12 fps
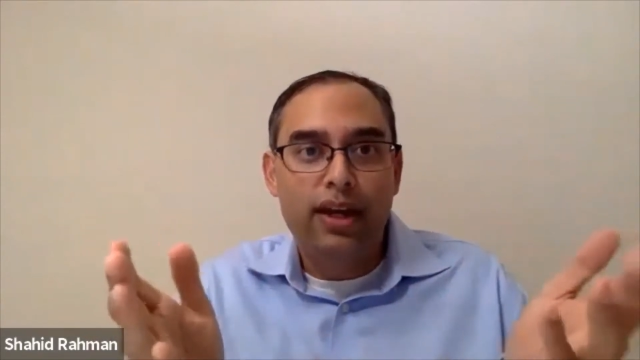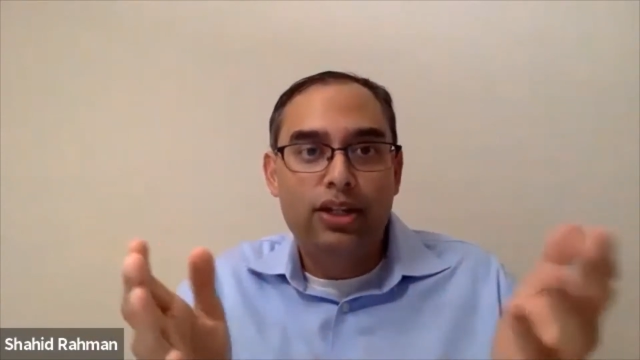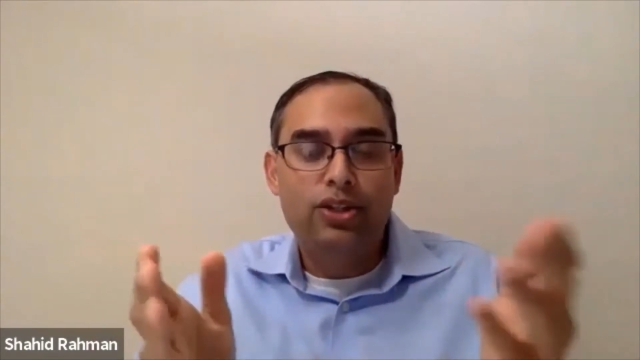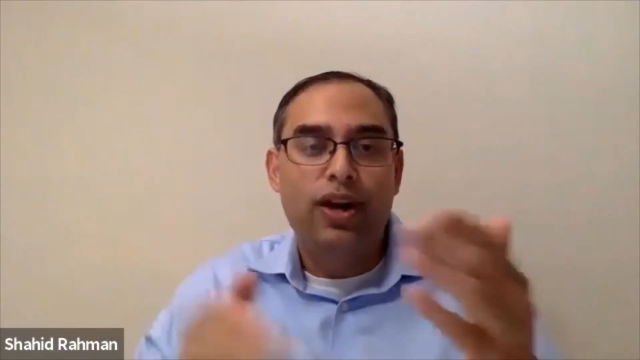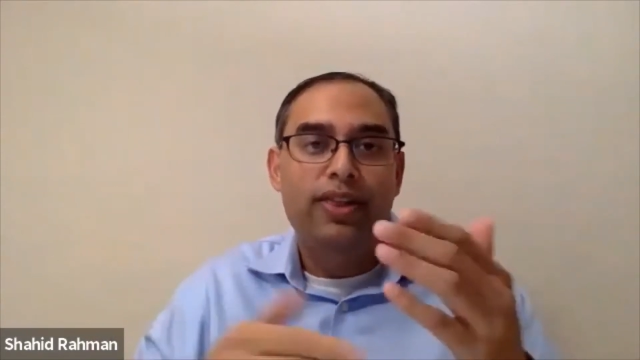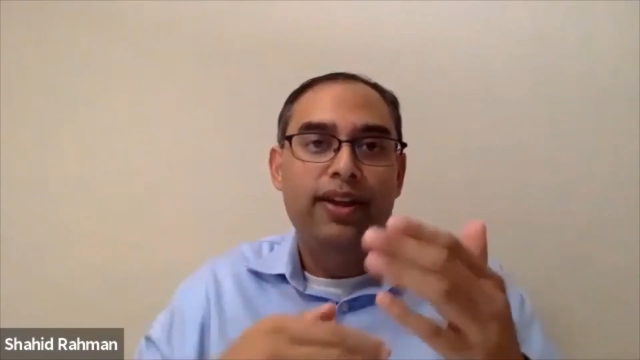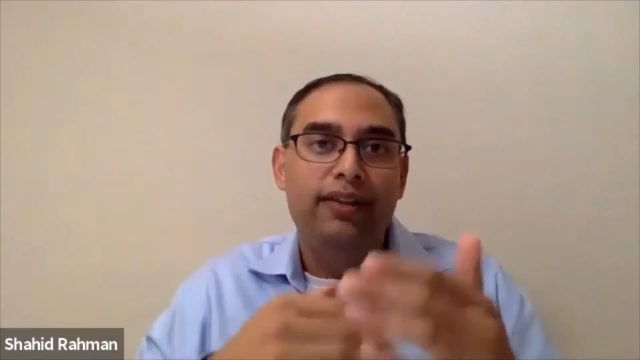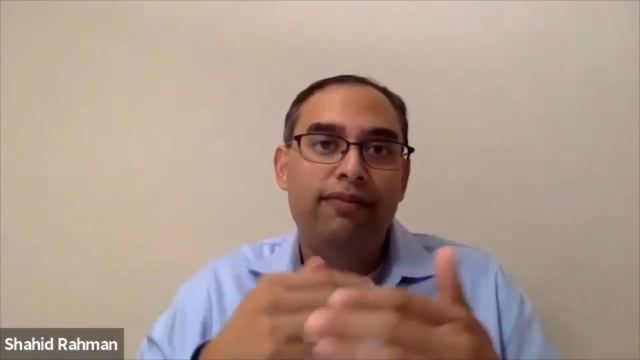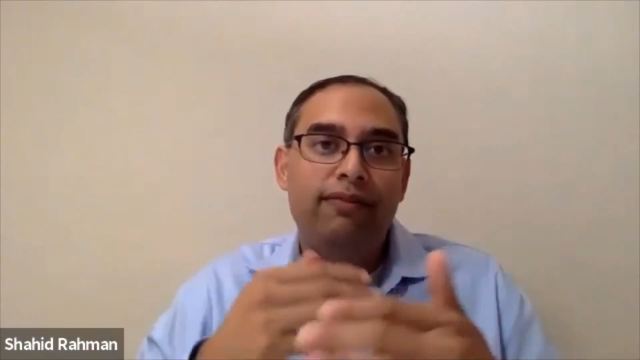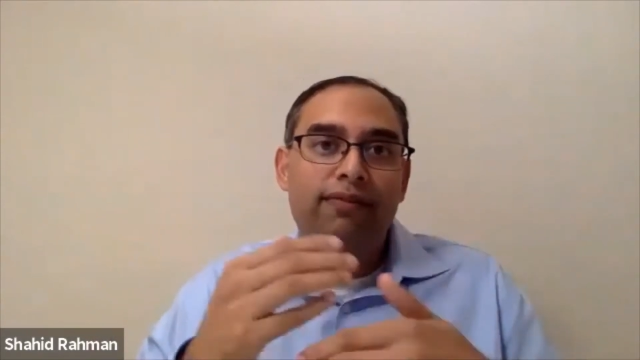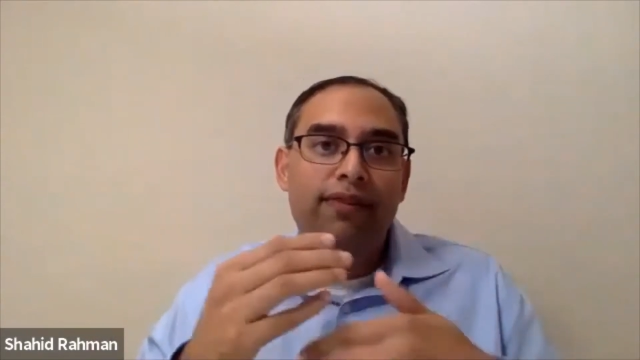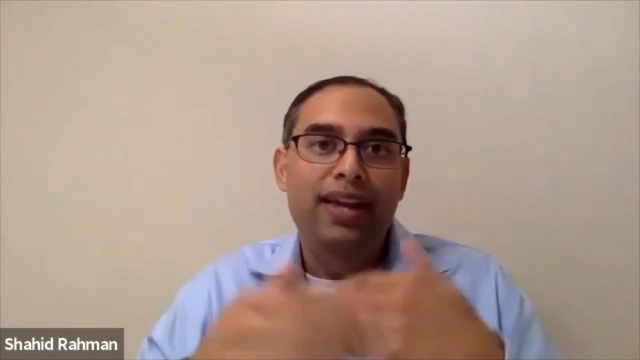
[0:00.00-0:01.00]
So I think
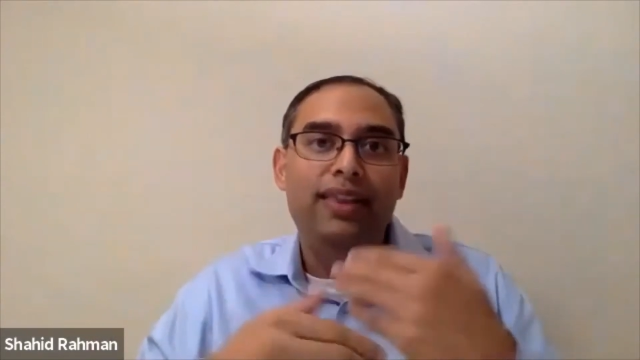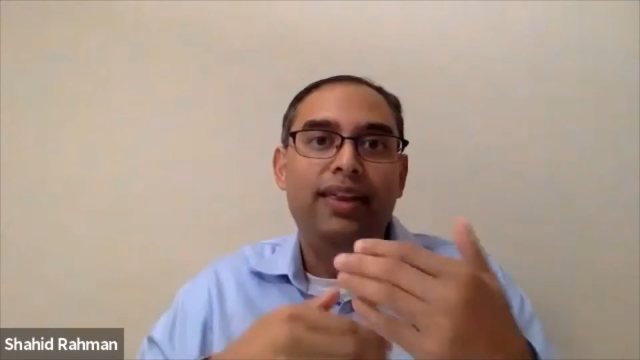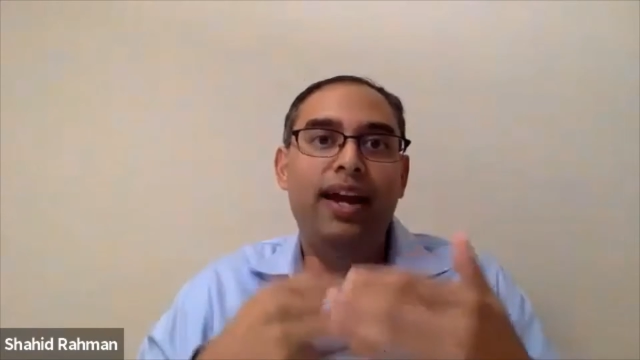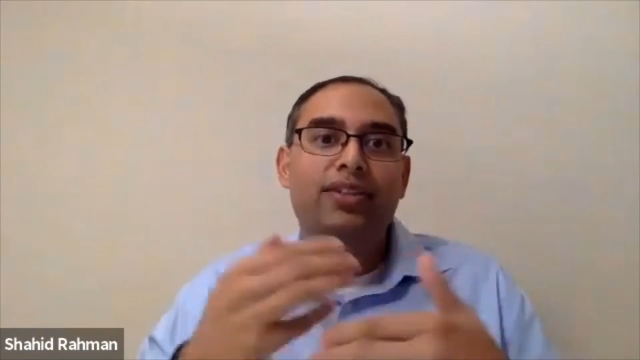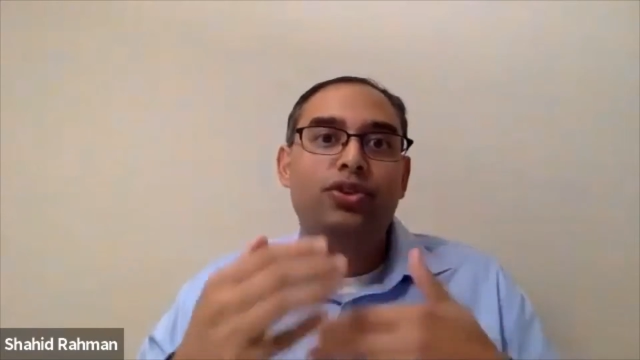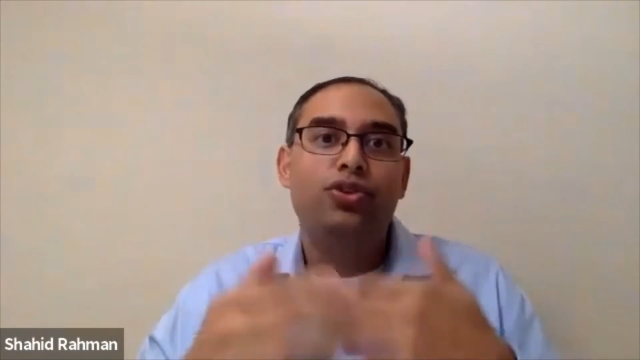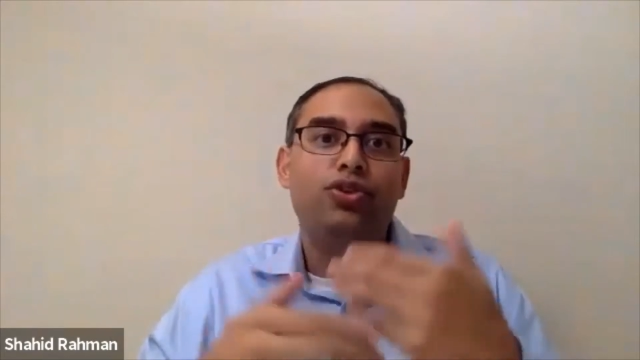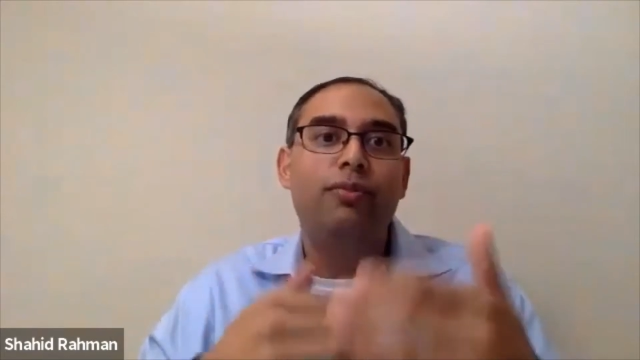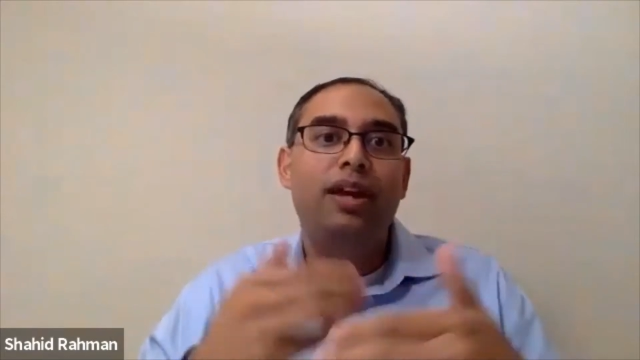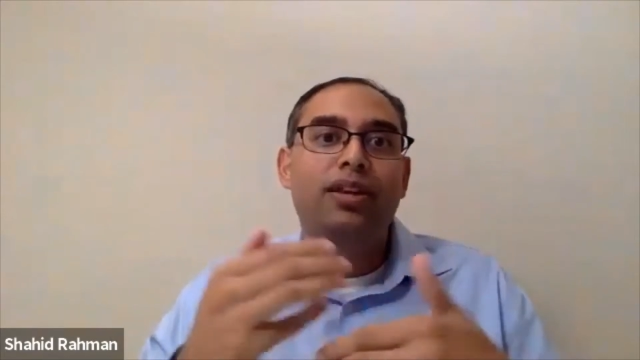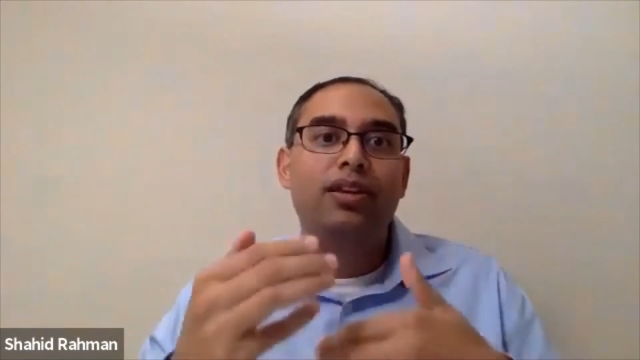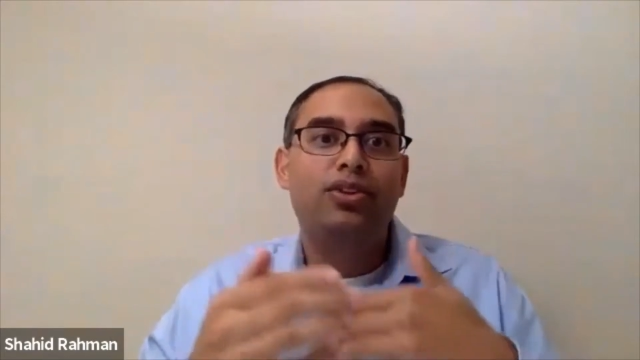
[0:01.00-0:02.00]
faith has a
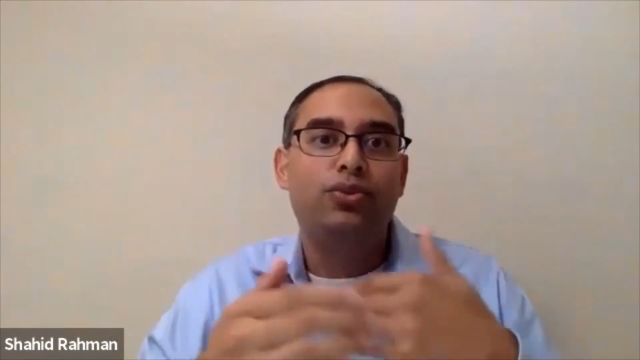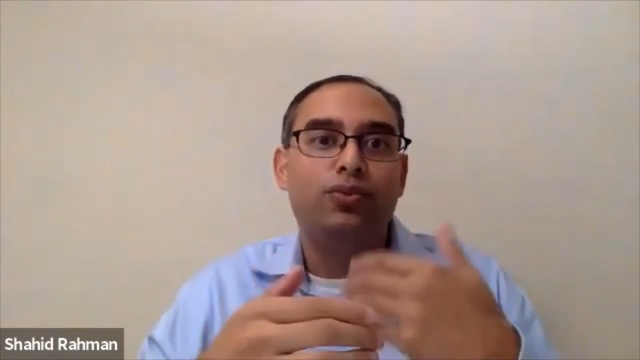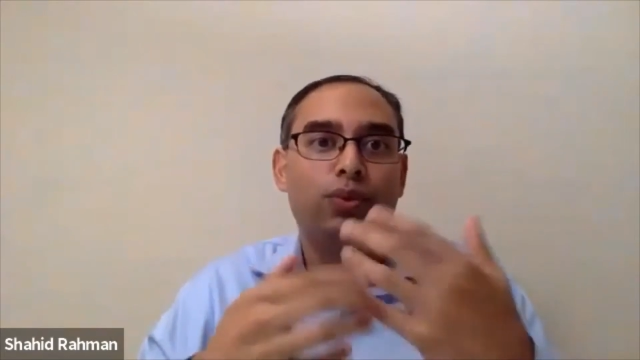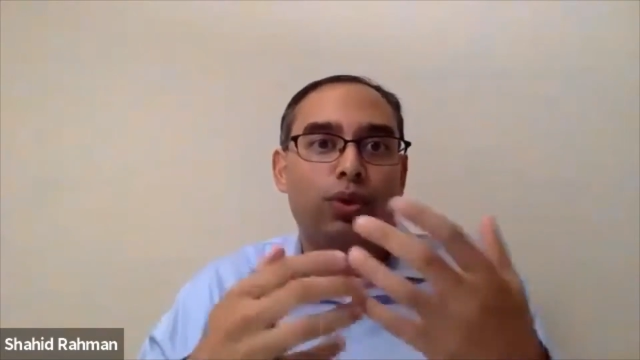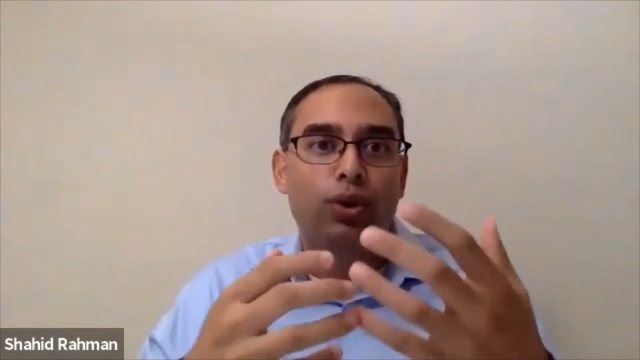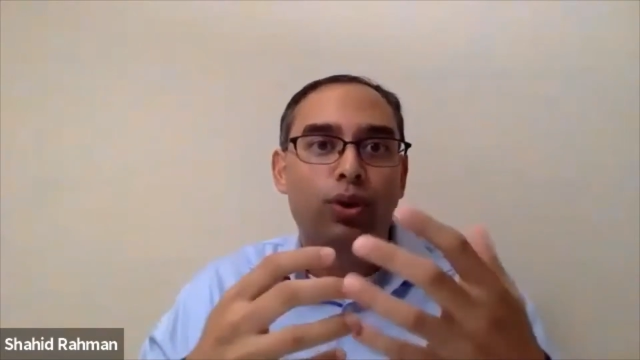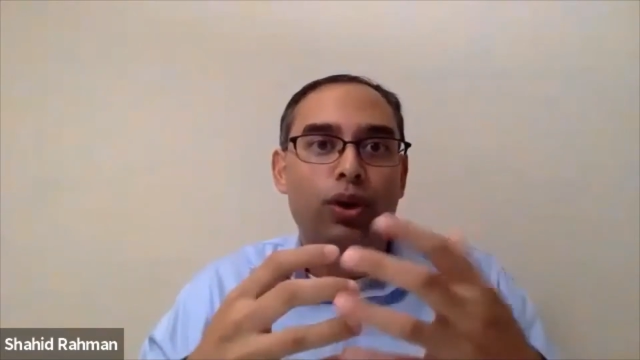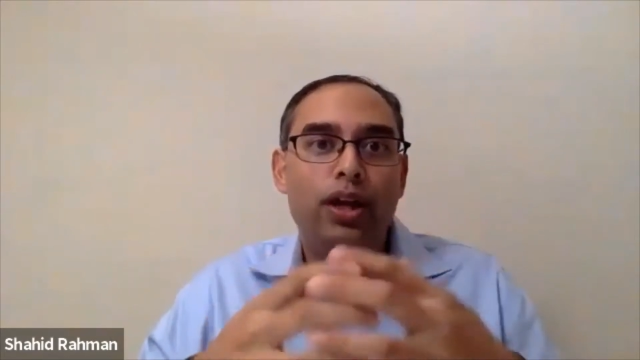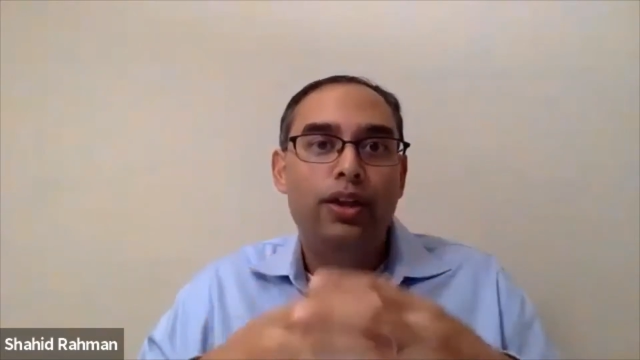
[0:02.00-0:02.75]
tremendous role.